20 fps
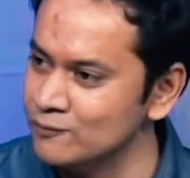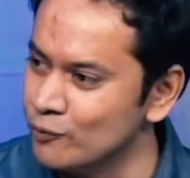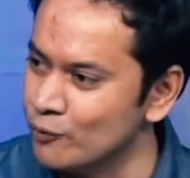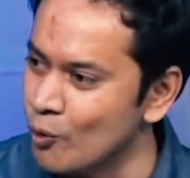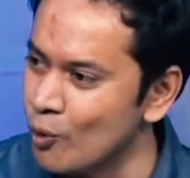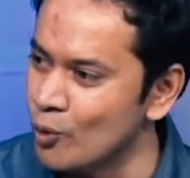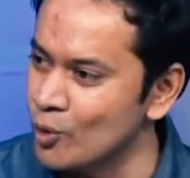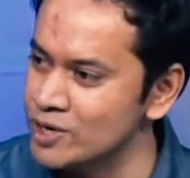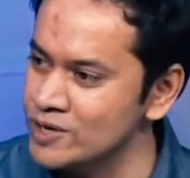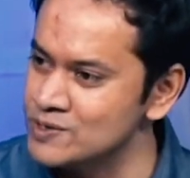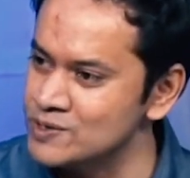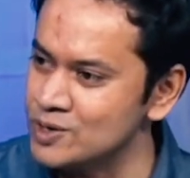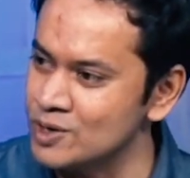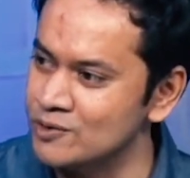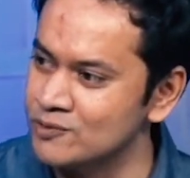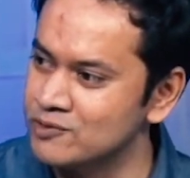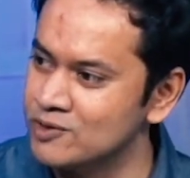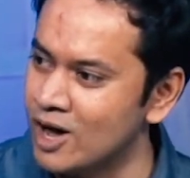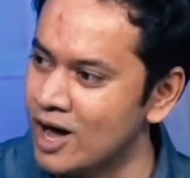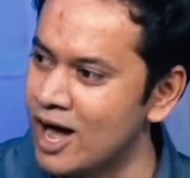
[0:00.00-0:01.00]
voice
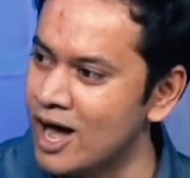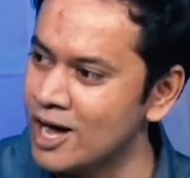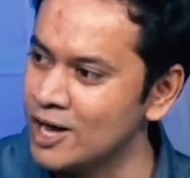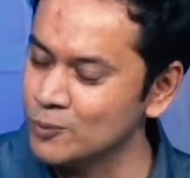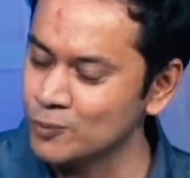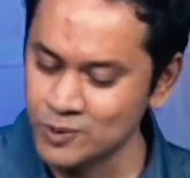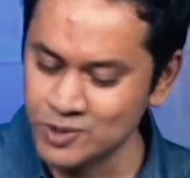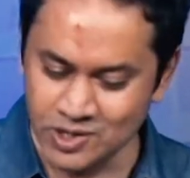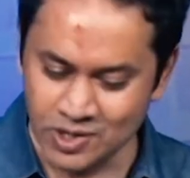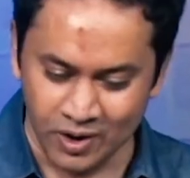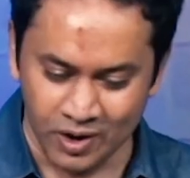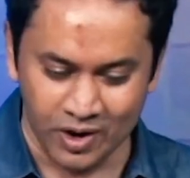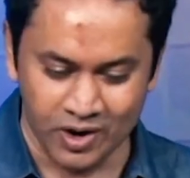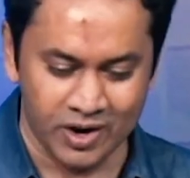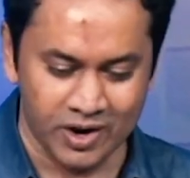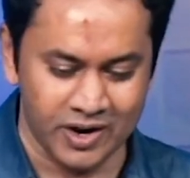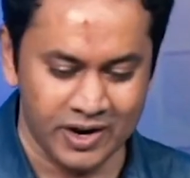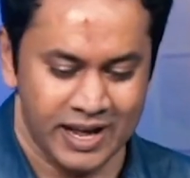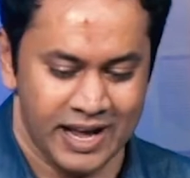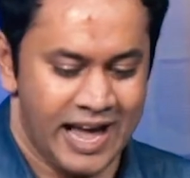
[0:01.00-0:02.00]
of God was
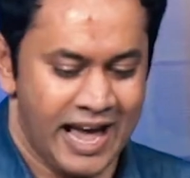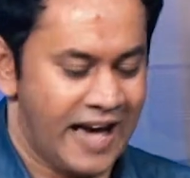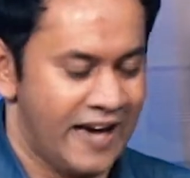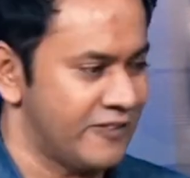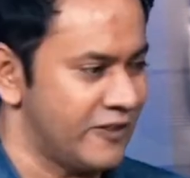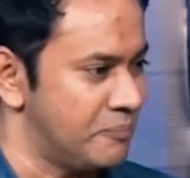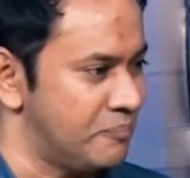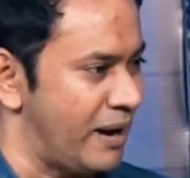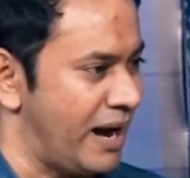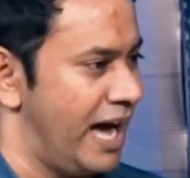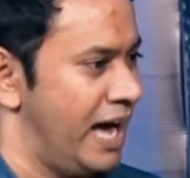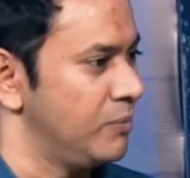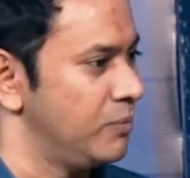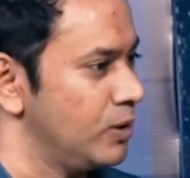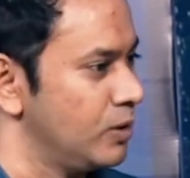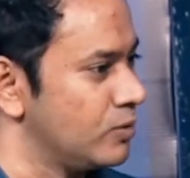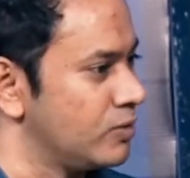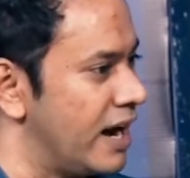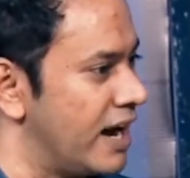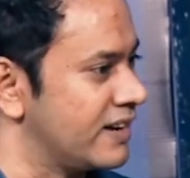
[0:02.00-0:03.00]
heard, and the
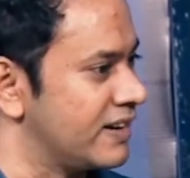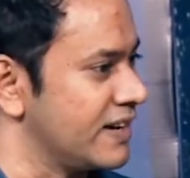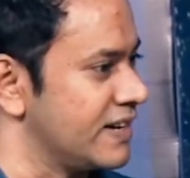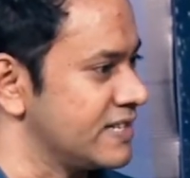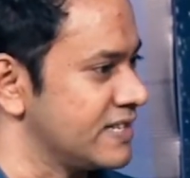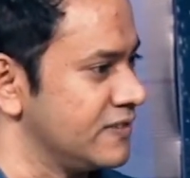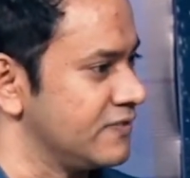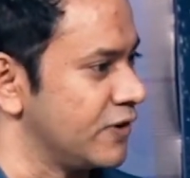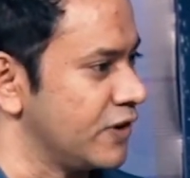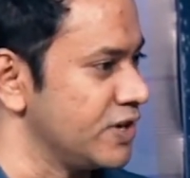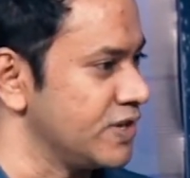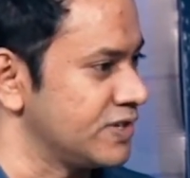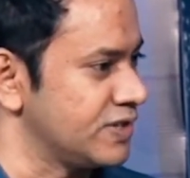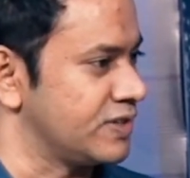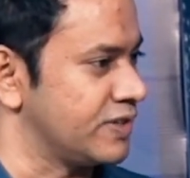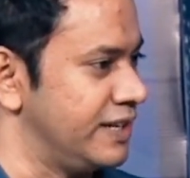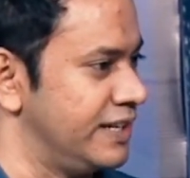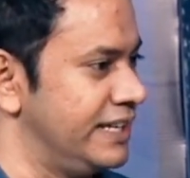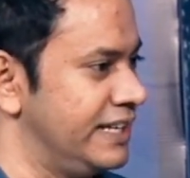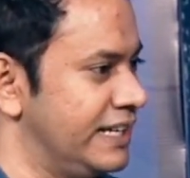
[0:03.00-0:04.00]
Bible records in verse
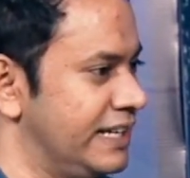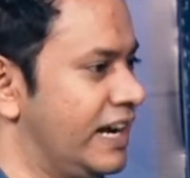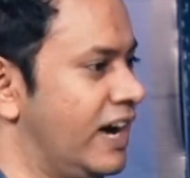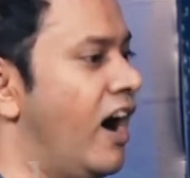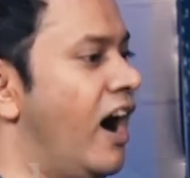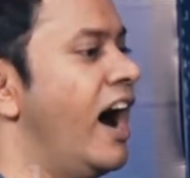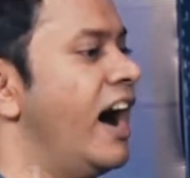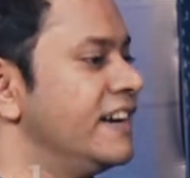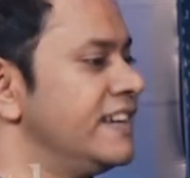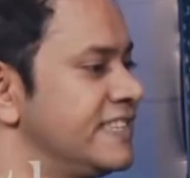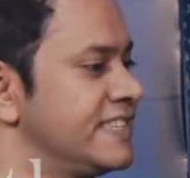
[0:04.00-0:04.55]
3 and God